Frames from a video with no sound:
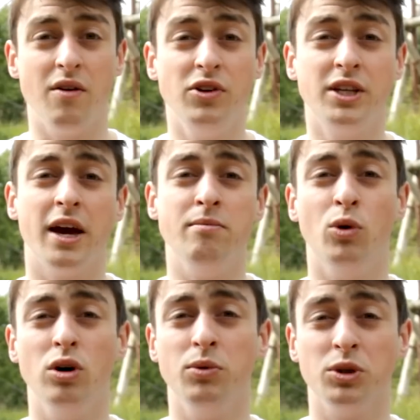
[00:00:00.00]
Every day,
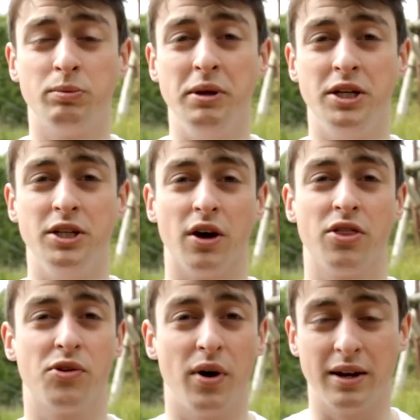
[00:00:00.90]
more and more species
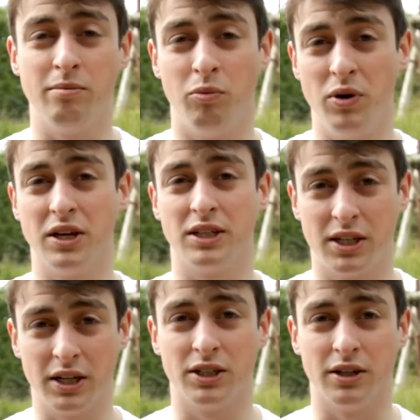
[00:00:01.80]
are threatened with
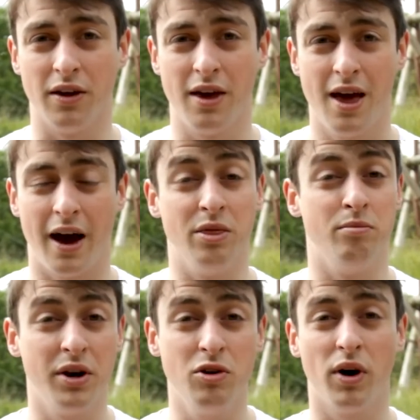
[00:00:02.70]
extinction, and
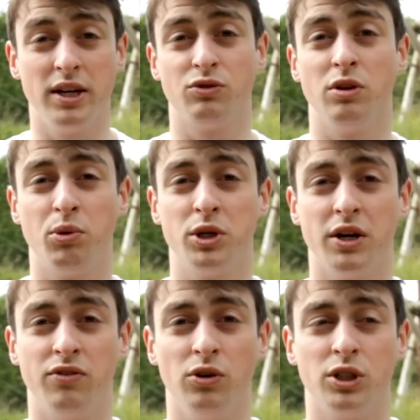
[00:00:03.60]
the money raised from the
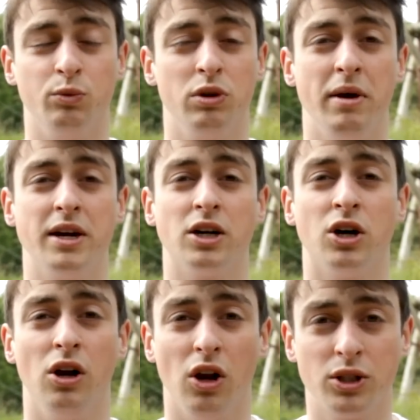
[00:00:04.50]
Project for Ocean would make a
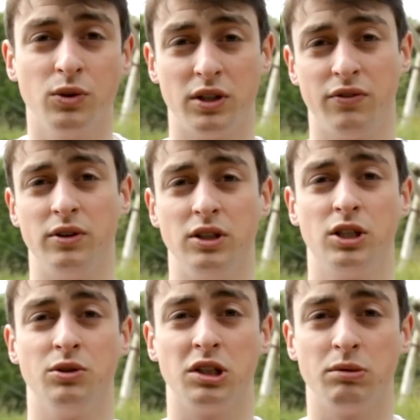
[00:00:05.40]
colossal
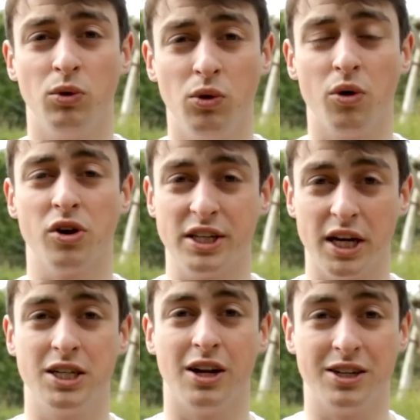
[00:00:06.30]
difference to a small
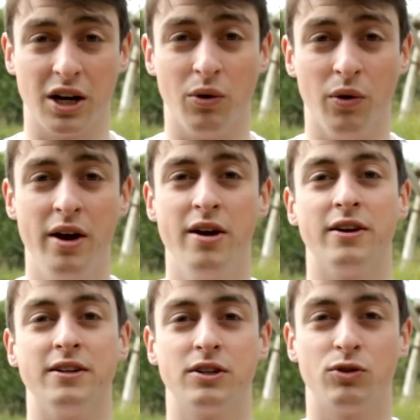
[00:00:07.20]
organisation like Durrell
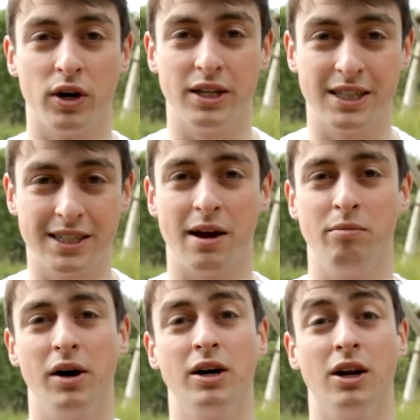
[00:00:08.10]
that is trying to
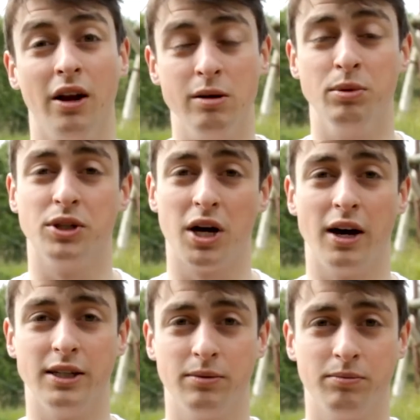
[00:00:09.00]
stem a global
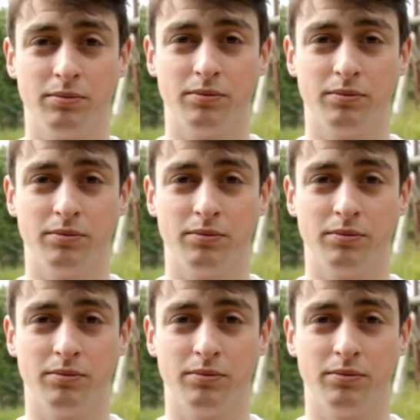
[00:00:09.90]
tide.